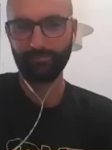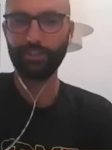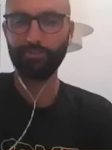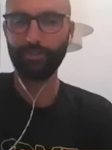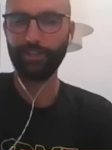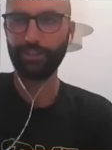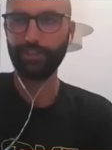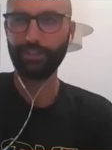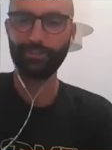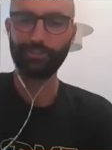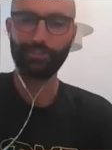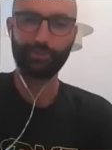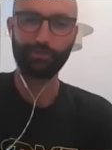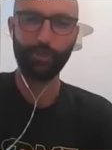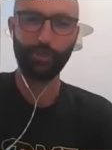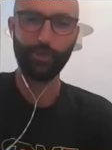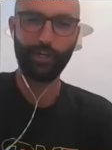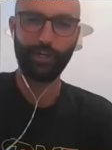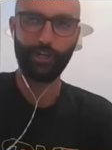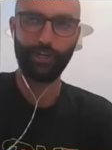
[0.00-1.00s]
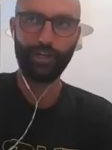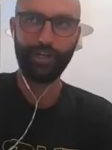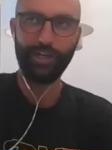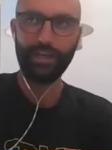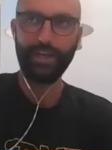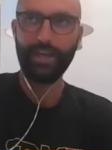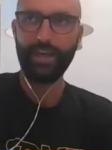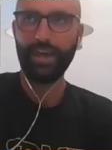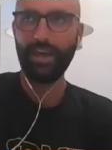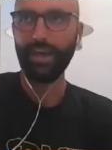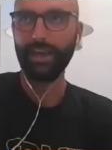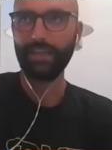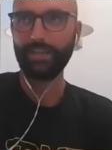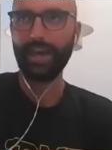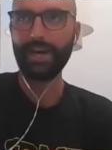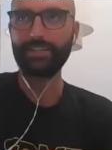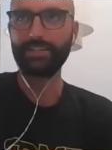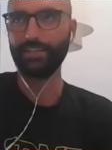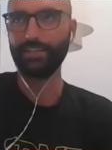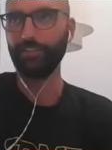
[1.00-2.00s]
you being a good sport. And
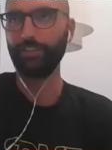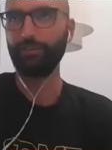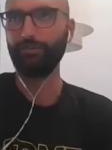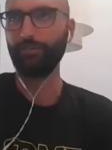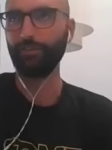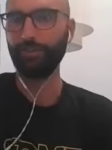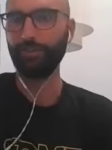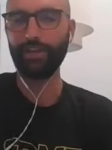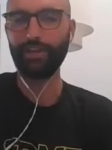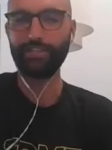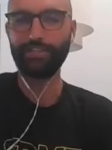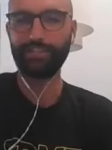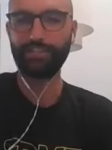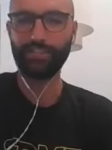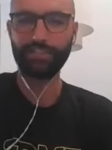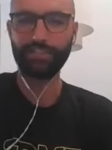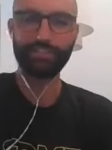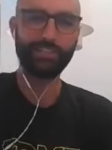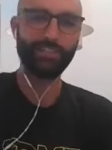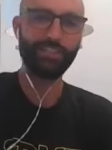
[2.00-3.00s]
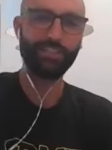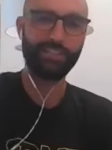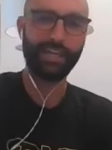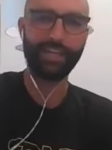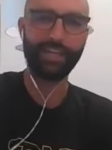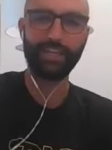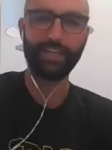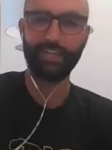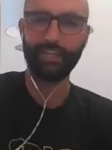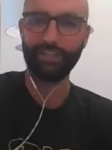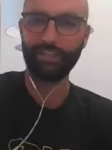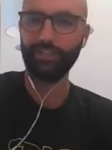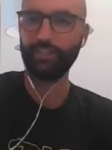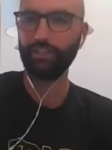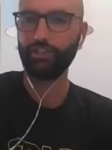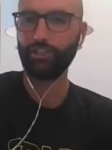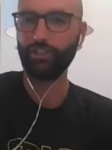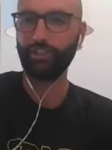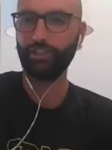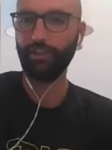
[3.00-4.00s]
that does it for this 62nd
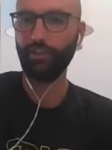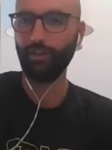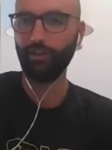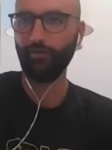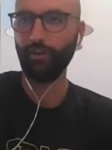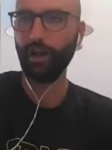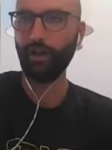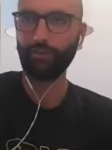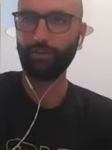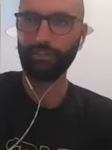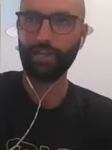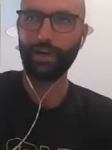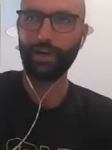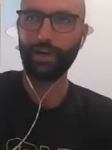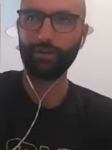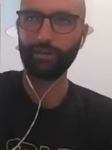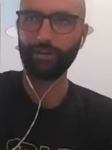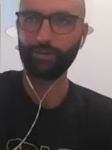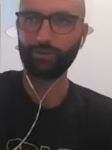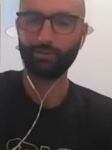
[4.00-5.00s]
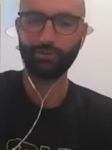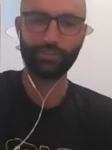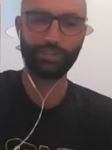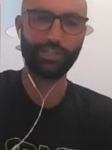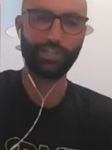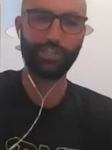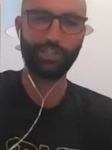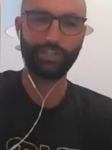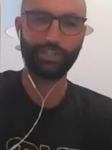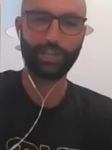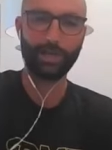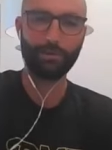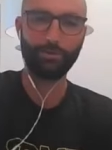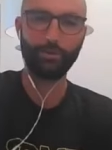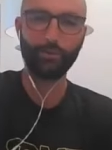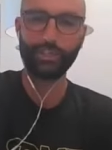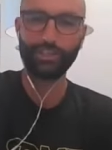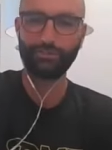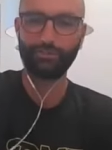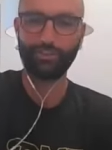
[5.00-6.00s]
edition of Office Hours. We'll see you in a couple
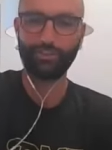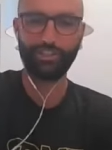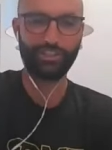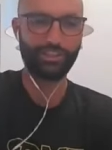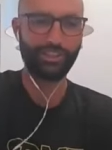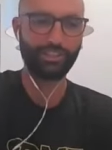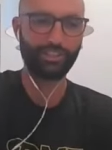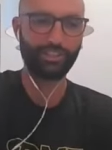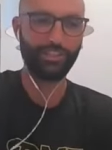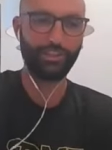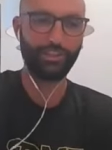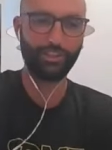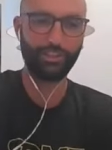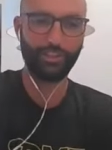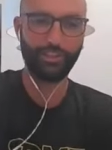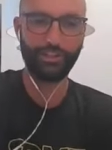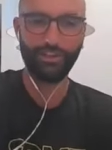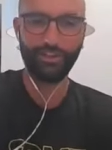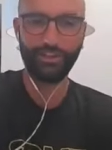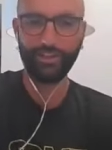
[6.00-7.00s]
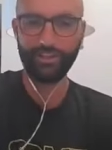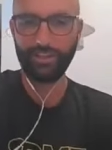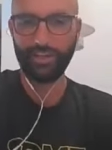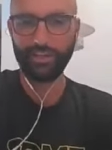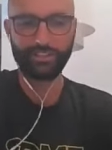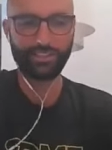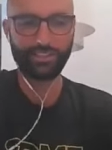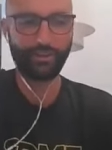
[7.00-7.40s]
weeks for the 63rd. Thanks,